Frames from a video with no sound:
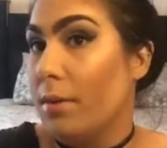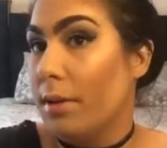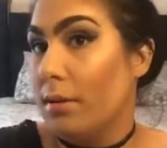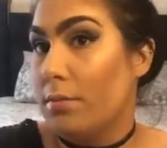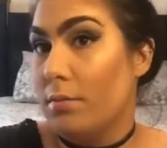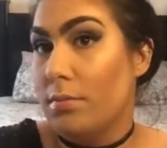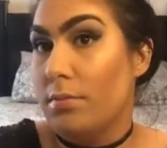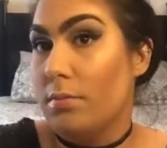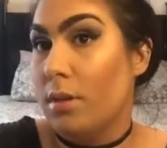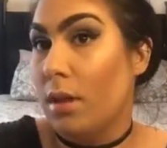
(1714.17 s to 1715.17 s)
There we go.
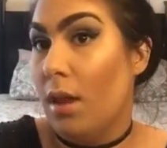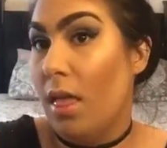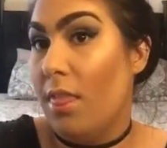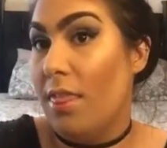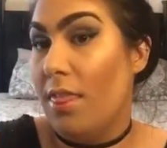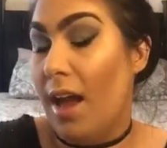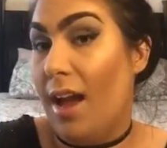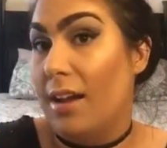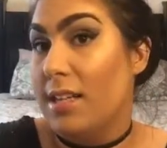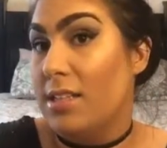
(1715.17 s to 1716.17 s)

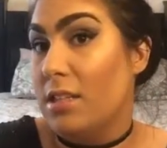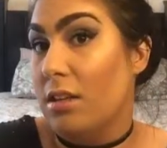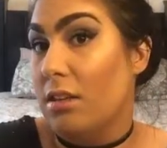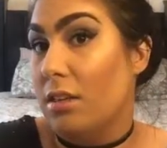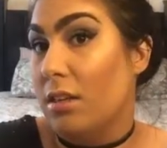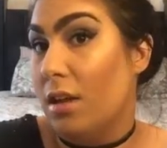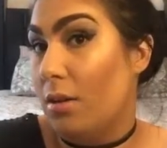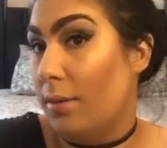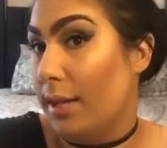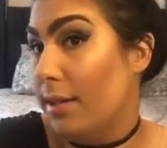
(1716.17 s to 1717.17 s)
That is
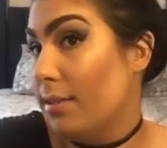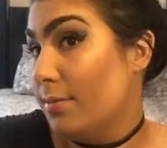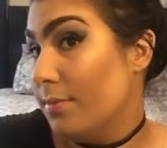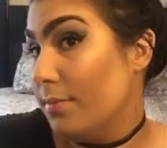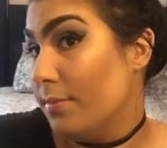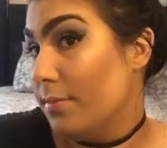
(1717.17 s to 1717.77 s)
glowy.